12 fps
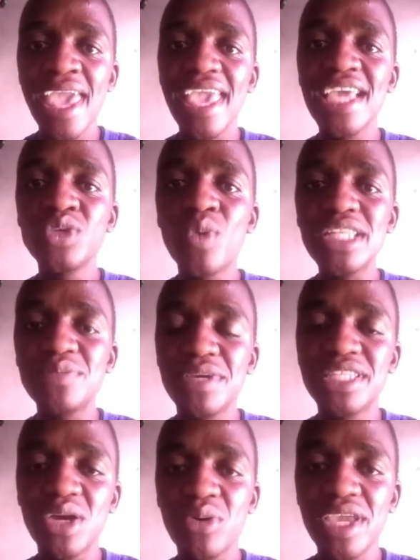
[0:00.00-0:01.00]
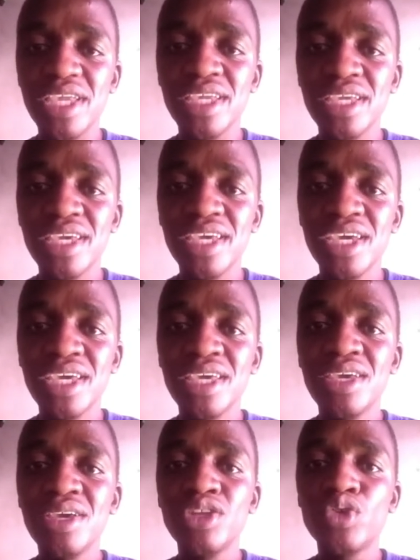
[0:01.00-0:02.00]
And what better way
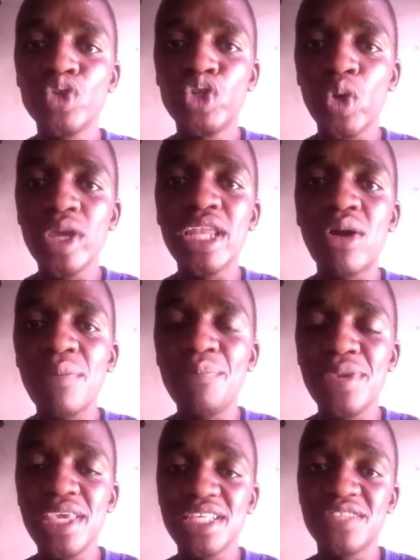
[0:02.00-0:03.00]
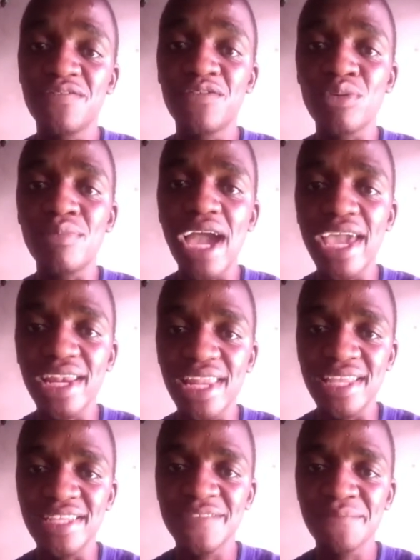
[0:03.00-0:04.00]
to join our peers from
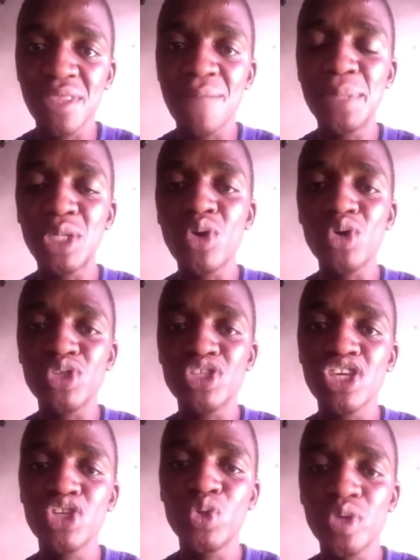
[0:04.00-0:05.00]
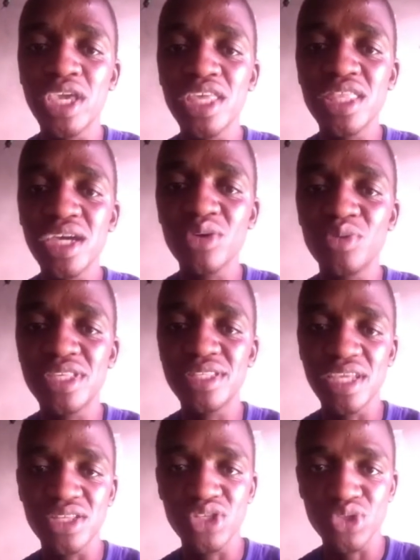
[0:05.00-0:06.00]
Ireland, because together we
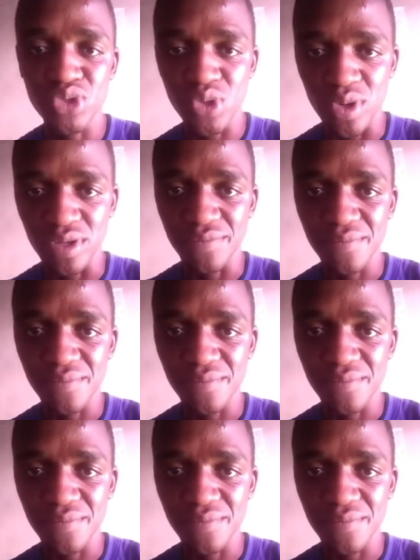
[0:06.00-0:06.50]
stand strong.